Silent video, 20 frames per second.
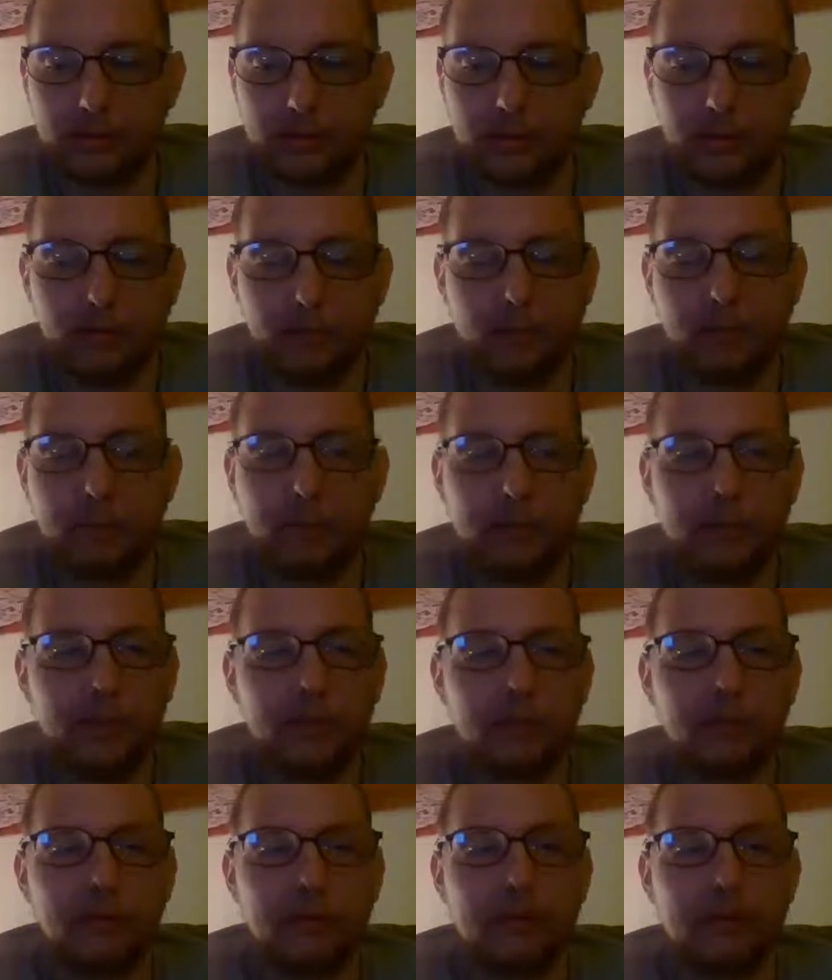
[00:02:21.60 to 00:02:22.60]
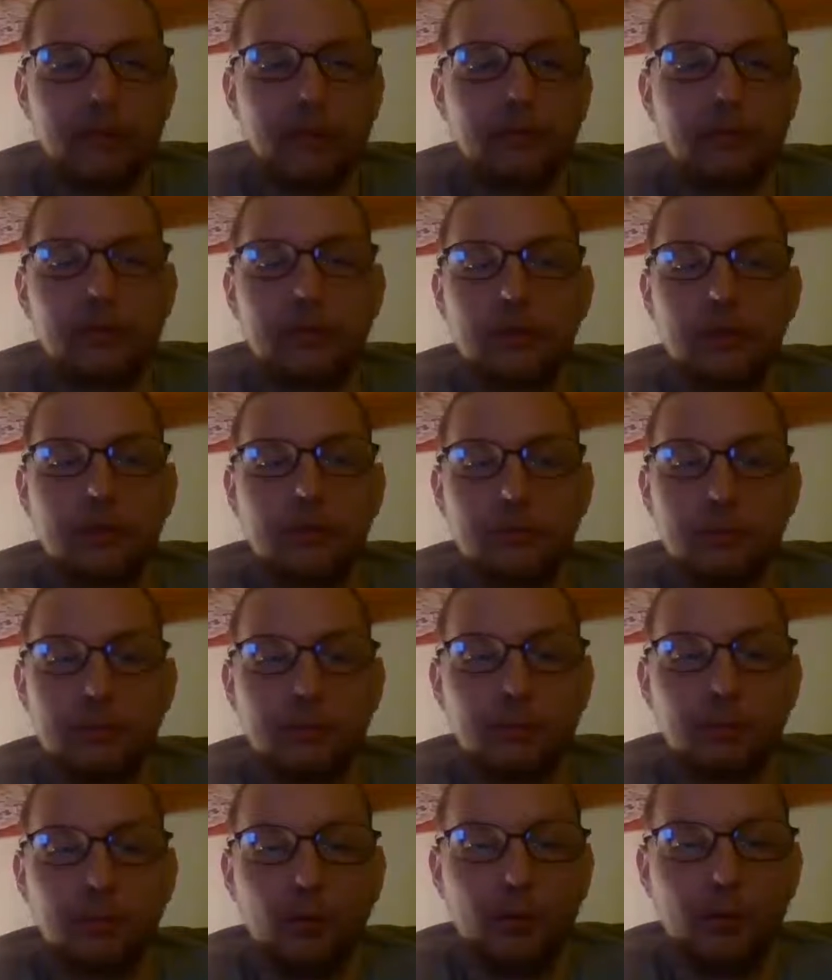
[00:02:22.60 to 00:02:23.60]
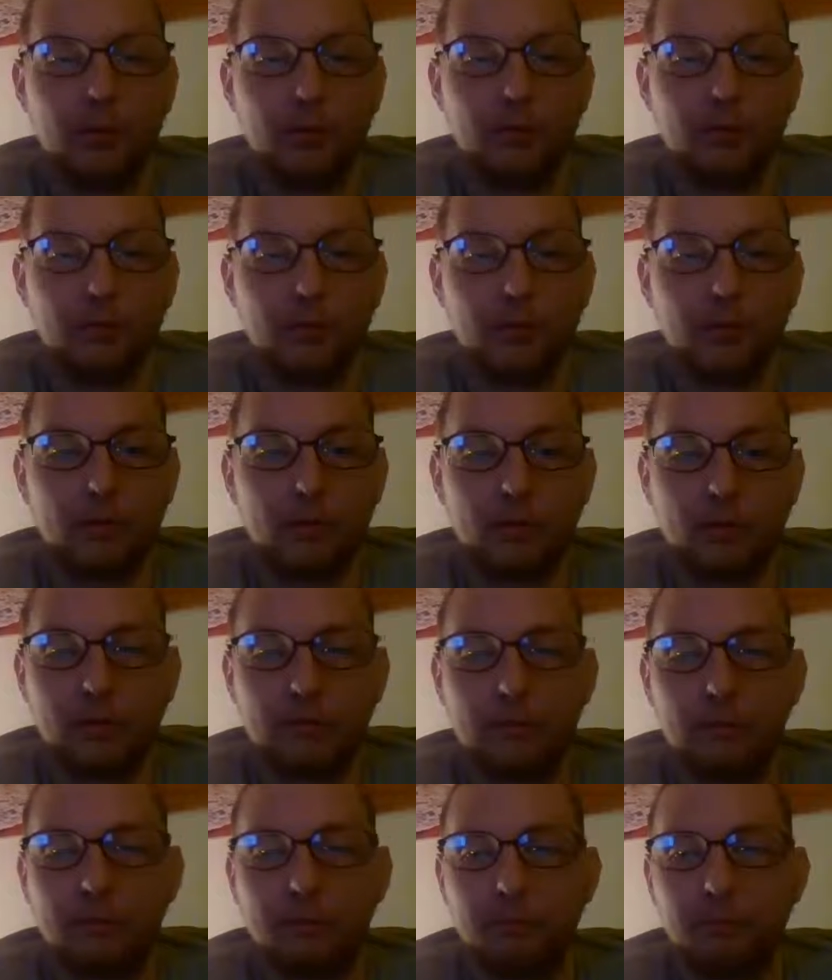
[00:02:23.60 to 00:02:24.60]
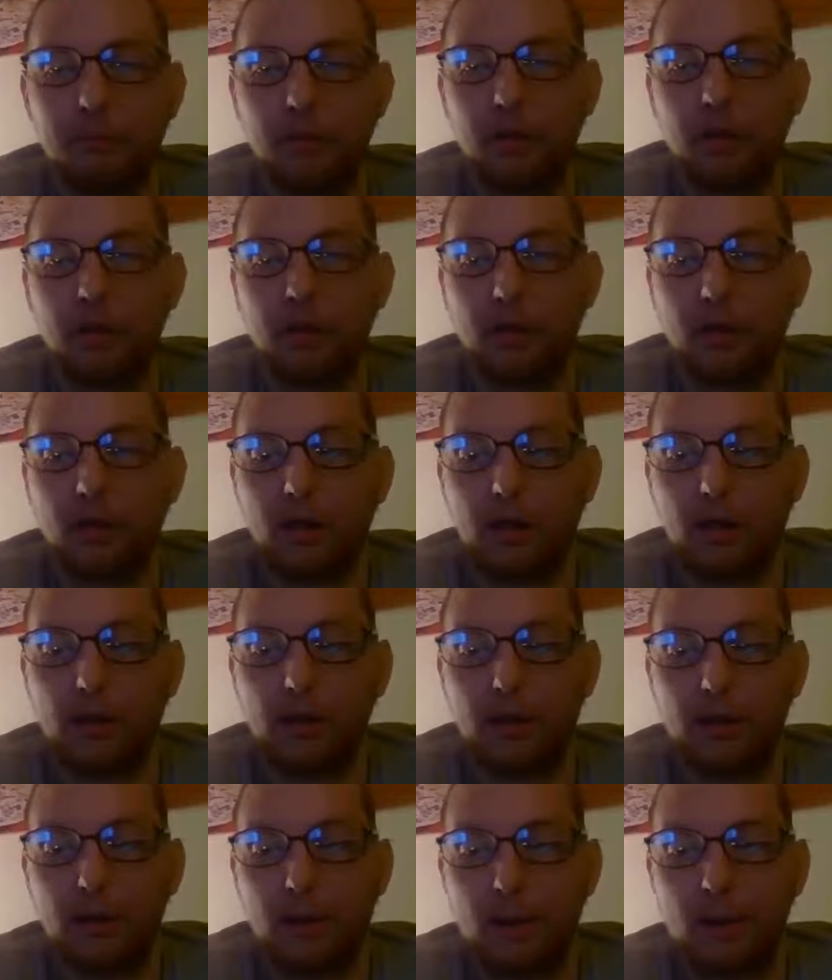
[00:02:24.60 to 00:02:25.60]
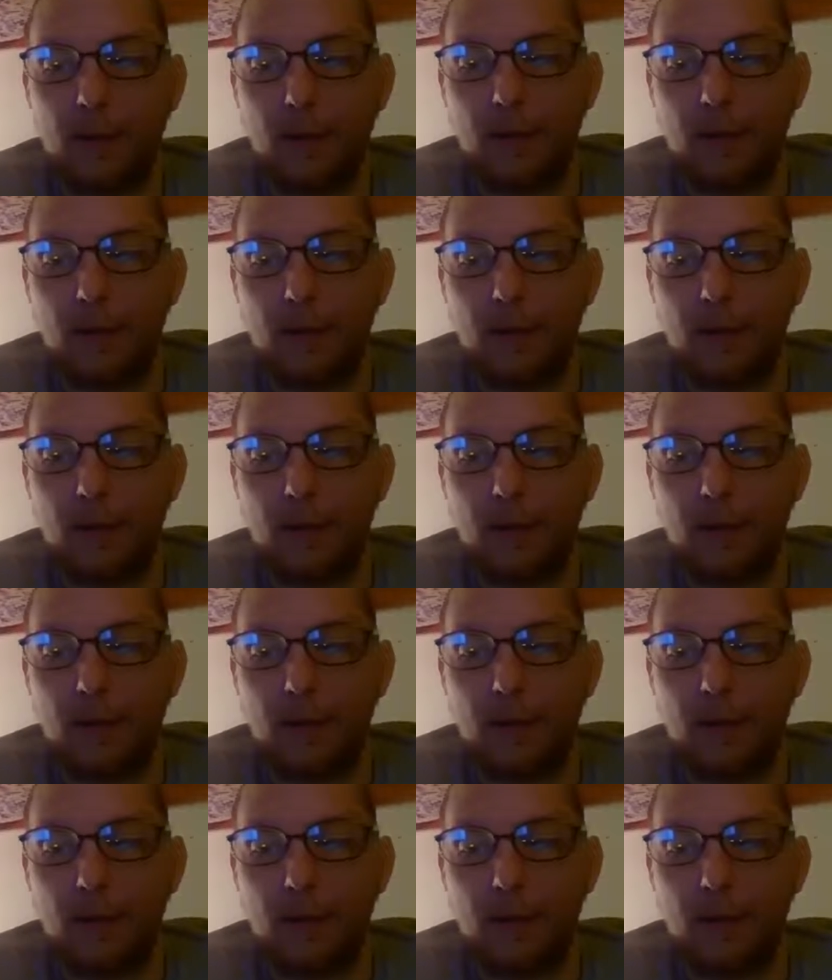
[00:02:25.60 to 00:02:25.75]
human beings just shouldn't be playing with. But